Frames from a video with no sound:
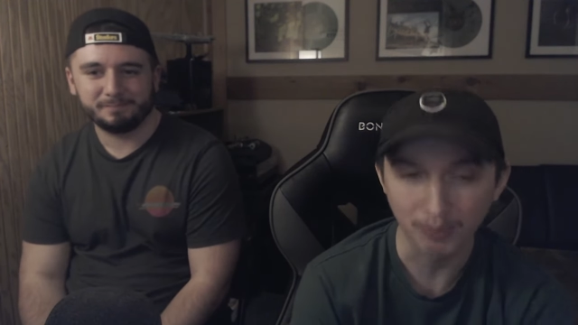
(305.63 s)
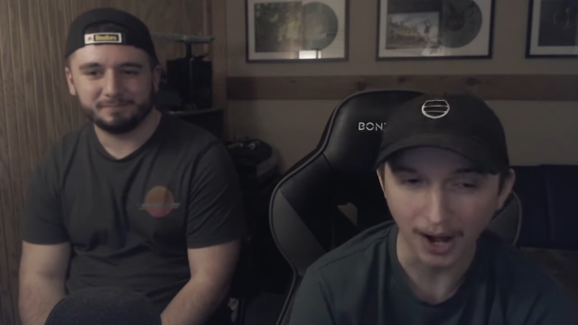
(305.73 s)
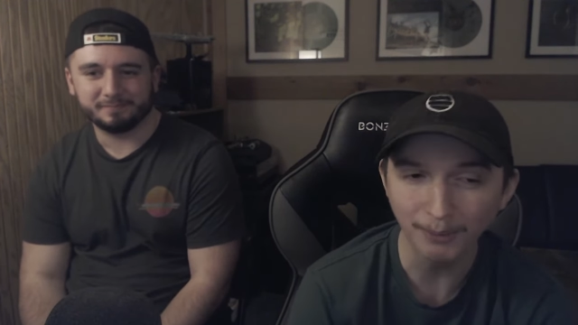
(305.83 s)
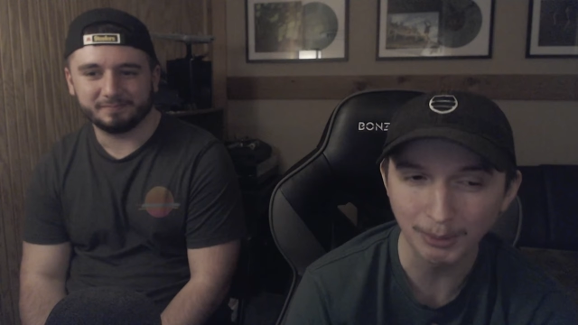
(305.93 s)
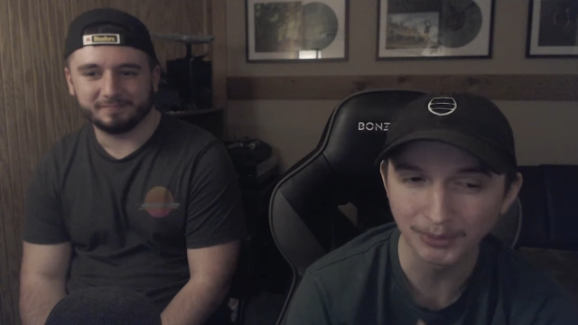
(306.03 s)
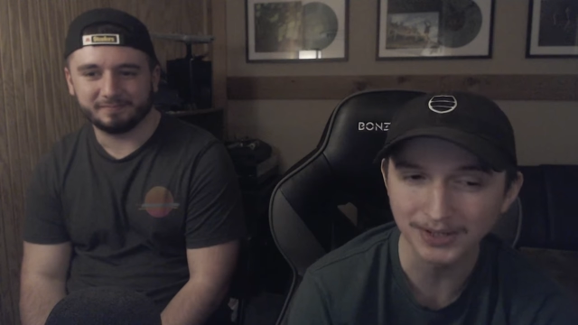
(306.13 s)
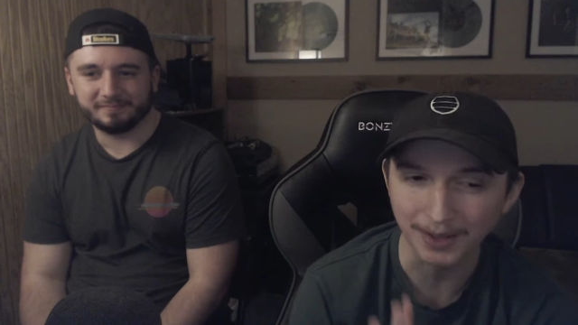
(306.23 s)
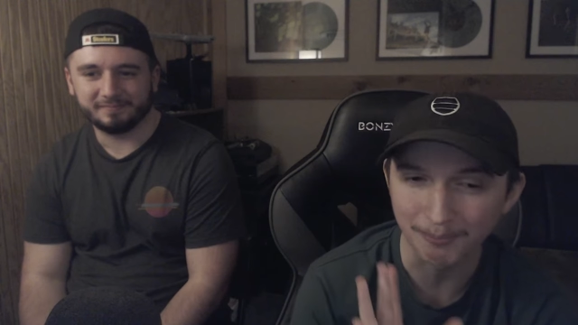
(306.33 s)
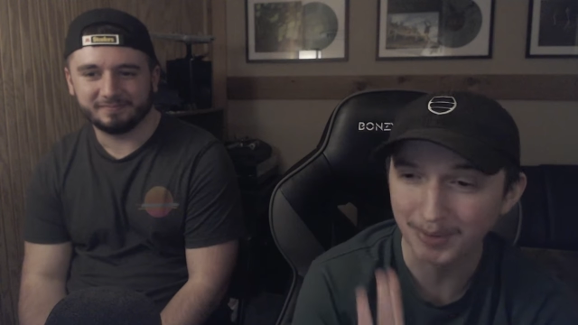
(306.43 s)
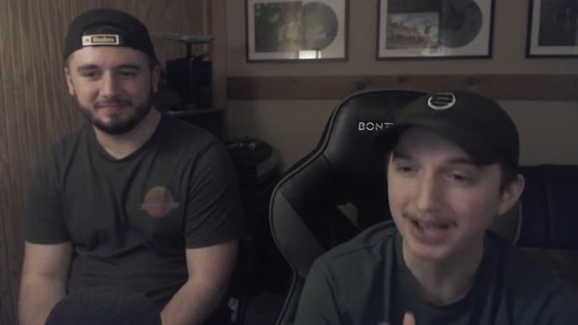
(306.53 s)
Speaker 1: probably
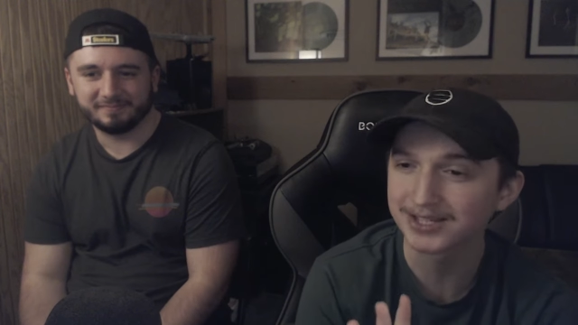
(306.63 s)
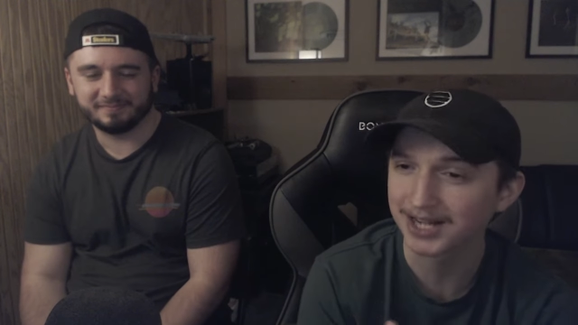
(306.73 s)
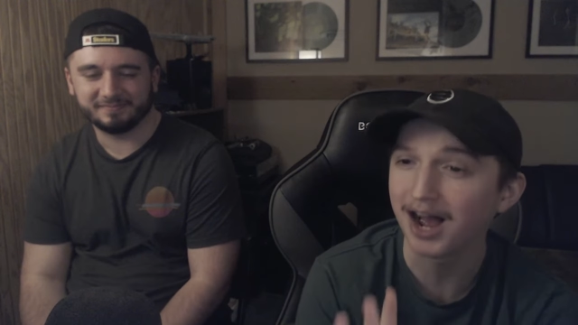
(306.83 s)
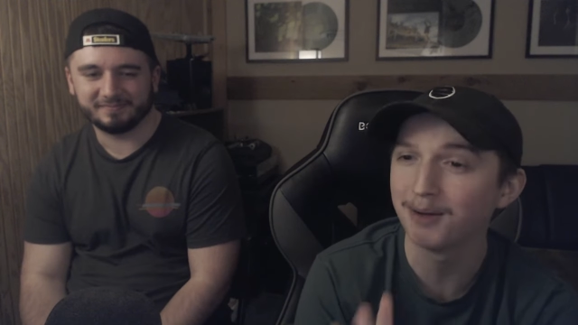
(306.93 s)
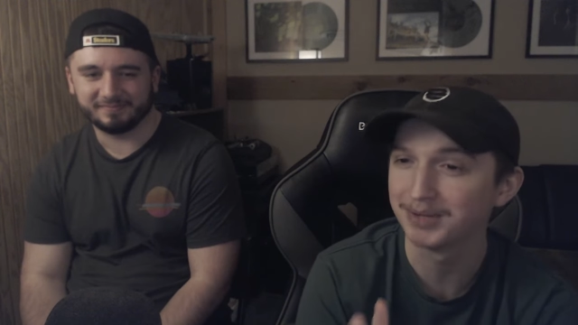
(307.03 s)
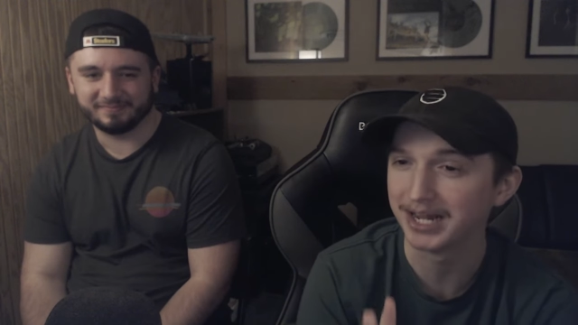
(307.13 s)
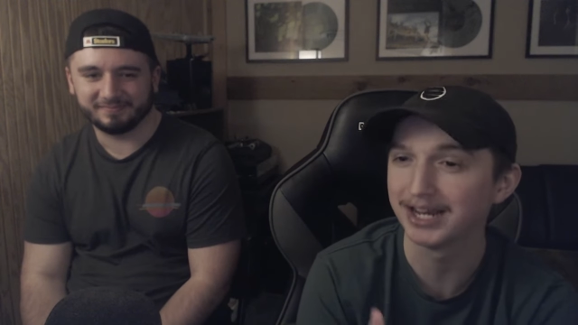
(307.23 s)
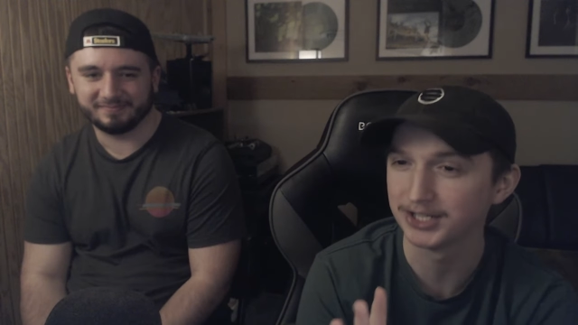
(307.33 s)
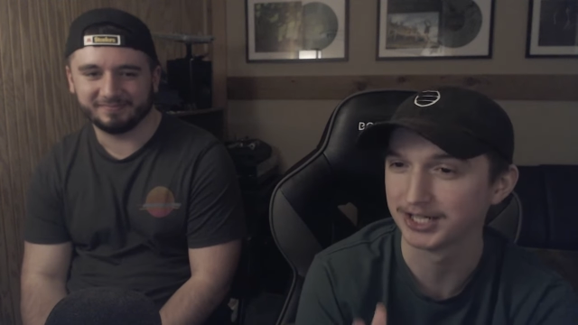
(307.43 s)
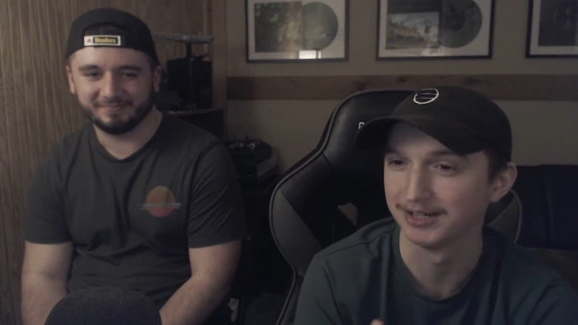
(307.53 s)
the best
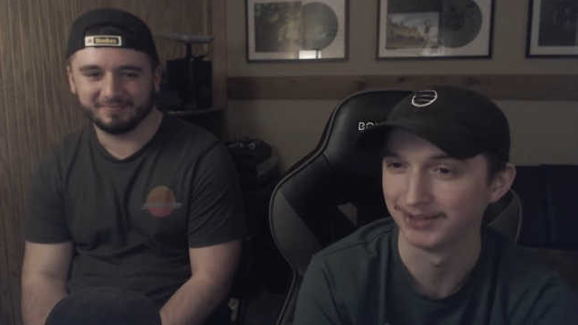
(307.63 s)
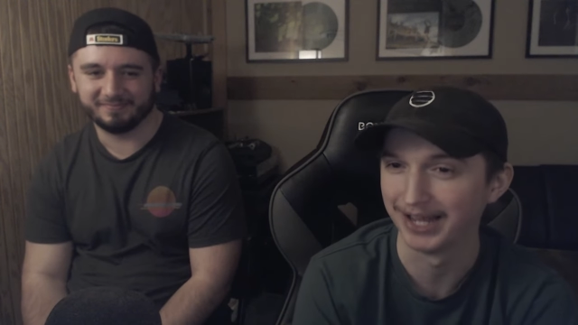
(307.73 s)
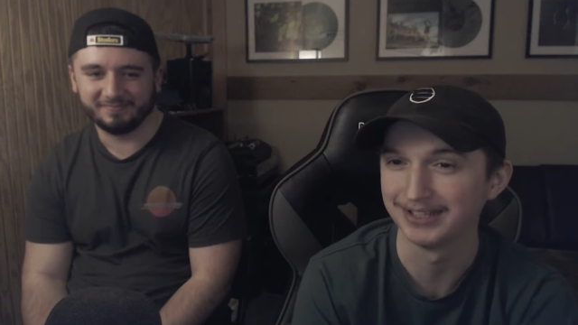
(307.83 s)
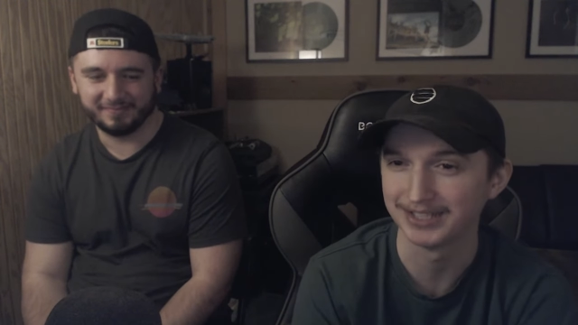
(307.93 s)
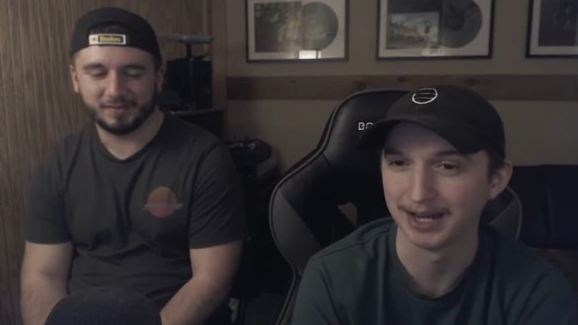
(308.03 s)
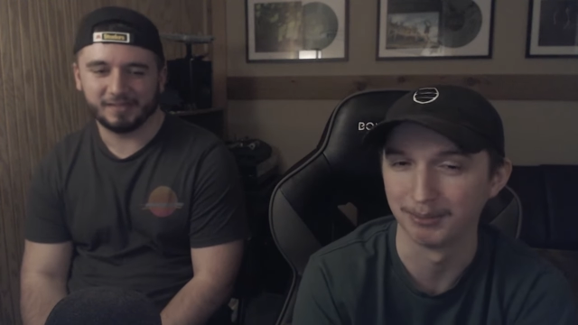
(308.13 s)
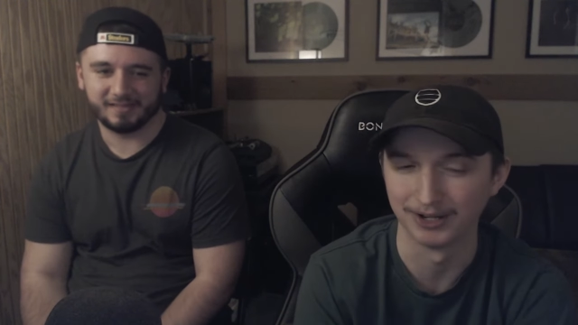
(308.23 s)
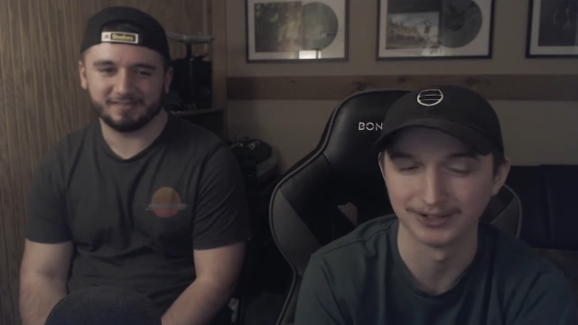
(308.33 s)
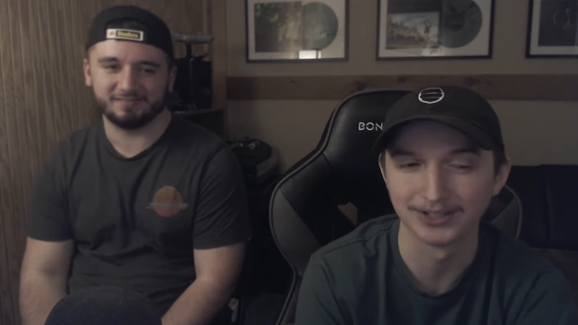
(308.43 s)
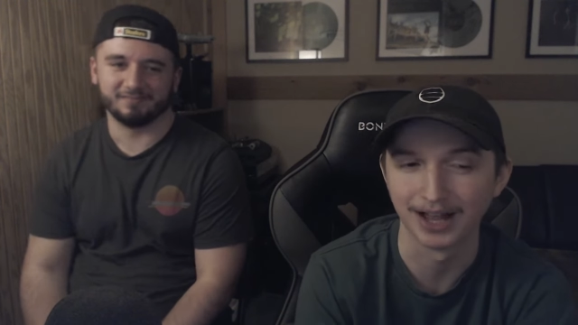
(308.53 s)
combination of
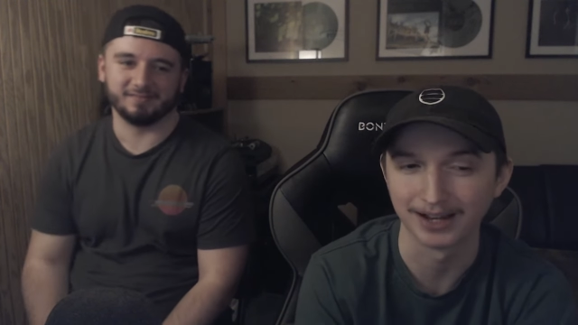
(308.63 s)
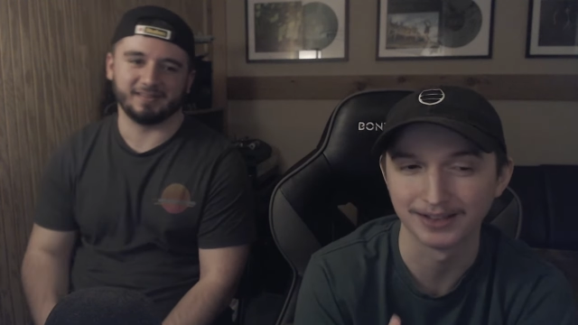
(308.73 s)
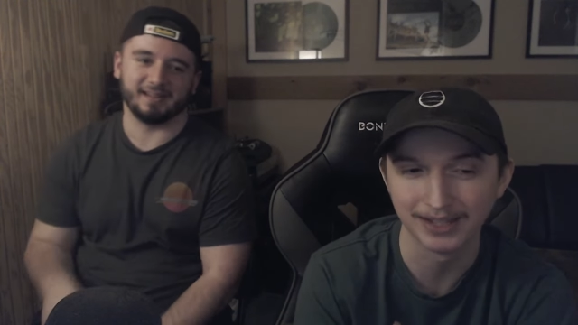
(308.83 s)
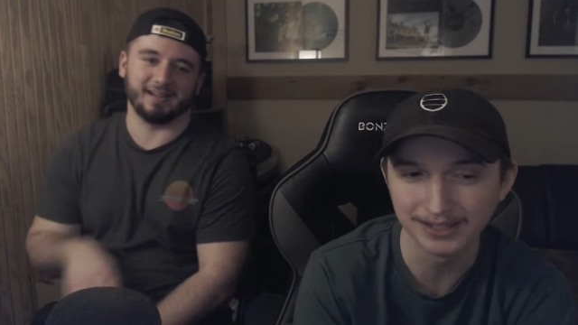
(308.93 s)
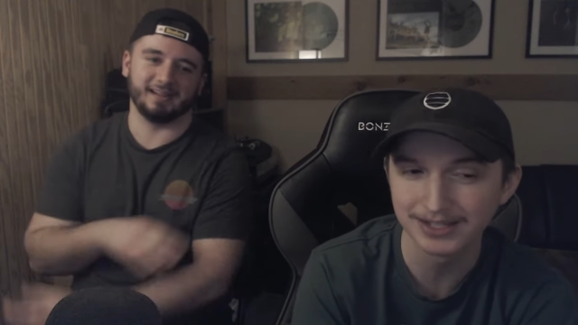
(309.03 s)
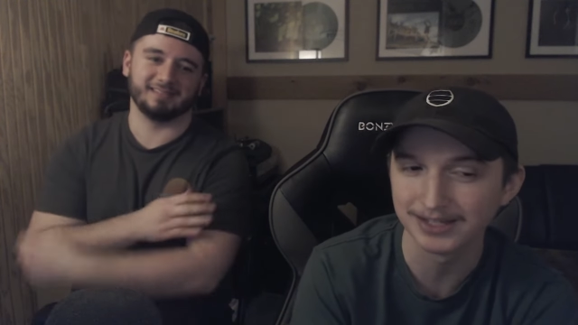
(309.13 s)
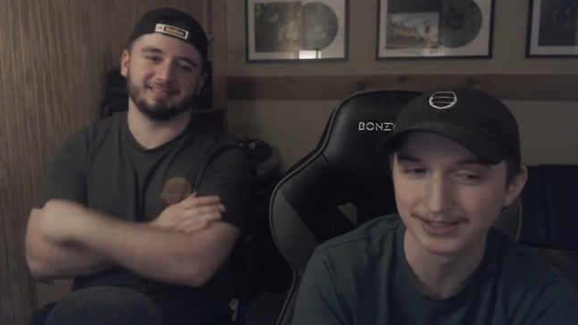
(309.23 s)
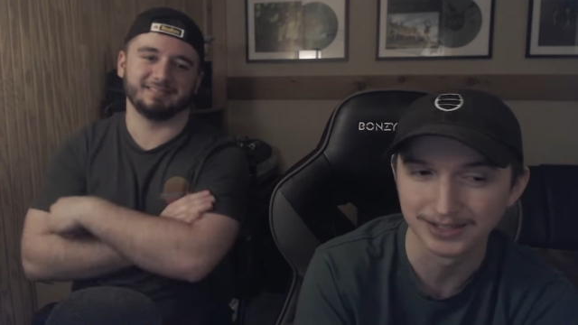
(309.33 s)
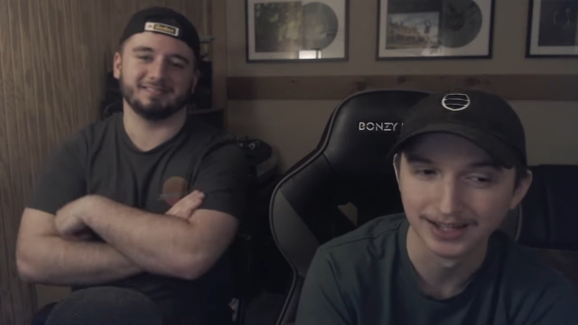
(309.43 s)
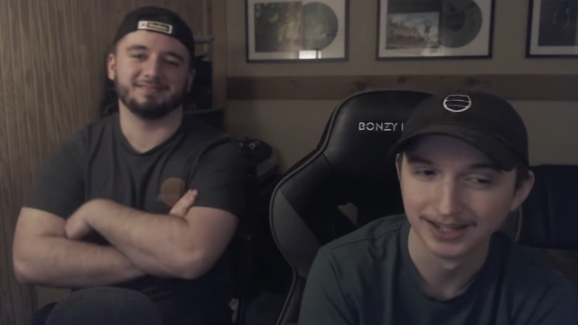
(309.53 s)
lightsabers like this
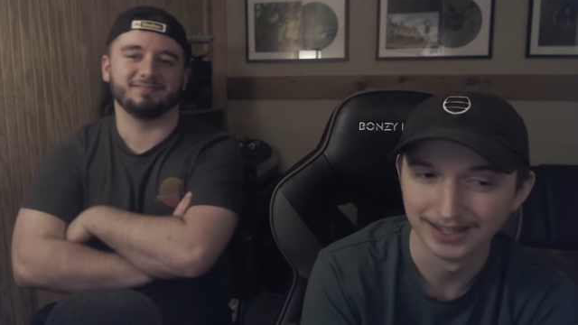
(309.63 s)
is